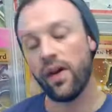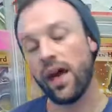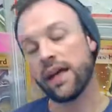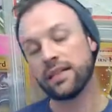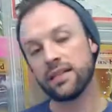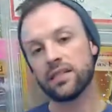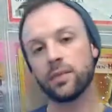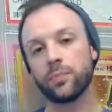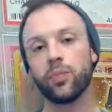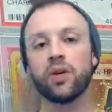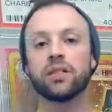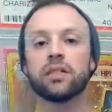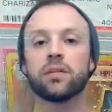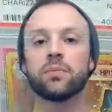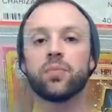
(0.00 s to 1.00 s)
had
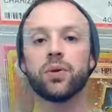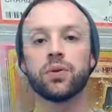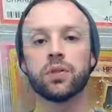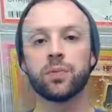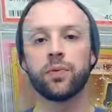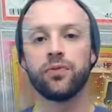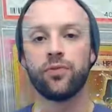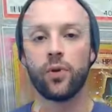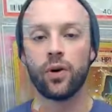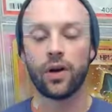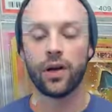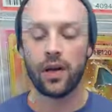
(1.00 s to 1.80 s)
disappointing pulls before.